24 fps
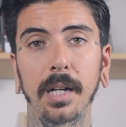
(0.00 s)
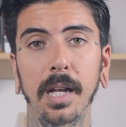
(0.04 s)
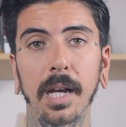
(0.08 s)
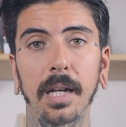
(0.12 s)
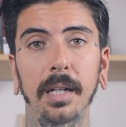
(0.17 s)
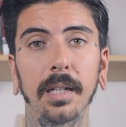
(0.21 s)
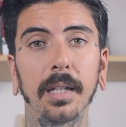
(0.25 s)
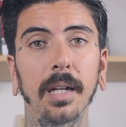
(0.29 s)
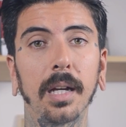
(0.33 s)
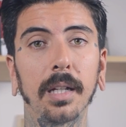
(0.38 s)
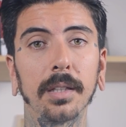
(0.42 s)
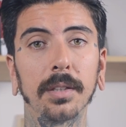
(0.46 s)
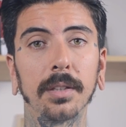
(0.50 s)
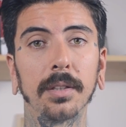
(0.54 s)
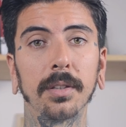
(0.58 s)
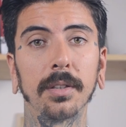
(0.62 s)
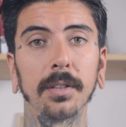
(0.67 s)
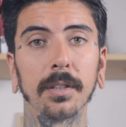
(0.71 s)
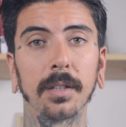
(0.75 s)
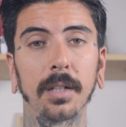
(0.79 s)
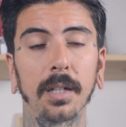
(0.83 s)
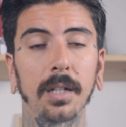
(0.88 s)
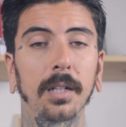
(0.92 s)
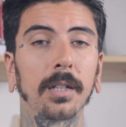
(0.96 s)
not
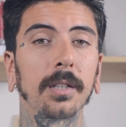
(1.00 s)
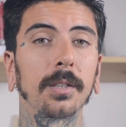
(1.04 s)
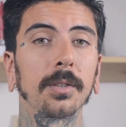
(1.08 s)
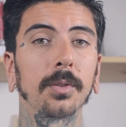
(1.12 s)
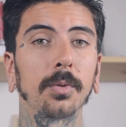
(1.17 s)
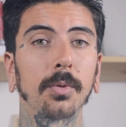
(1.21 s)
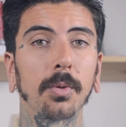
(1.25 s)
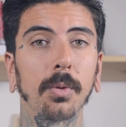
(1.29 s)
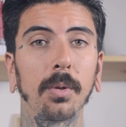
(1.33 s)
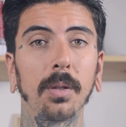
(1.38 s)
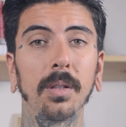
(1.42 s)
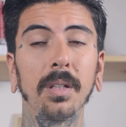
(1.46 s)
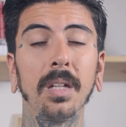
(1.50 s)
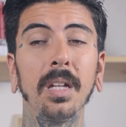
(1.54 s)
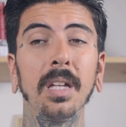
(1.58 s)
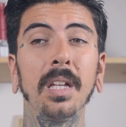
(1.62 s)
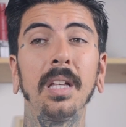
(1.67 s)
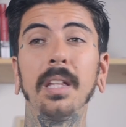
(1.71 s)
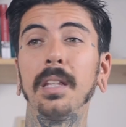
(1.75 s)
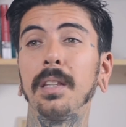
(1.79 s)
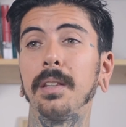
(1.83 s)
under our control.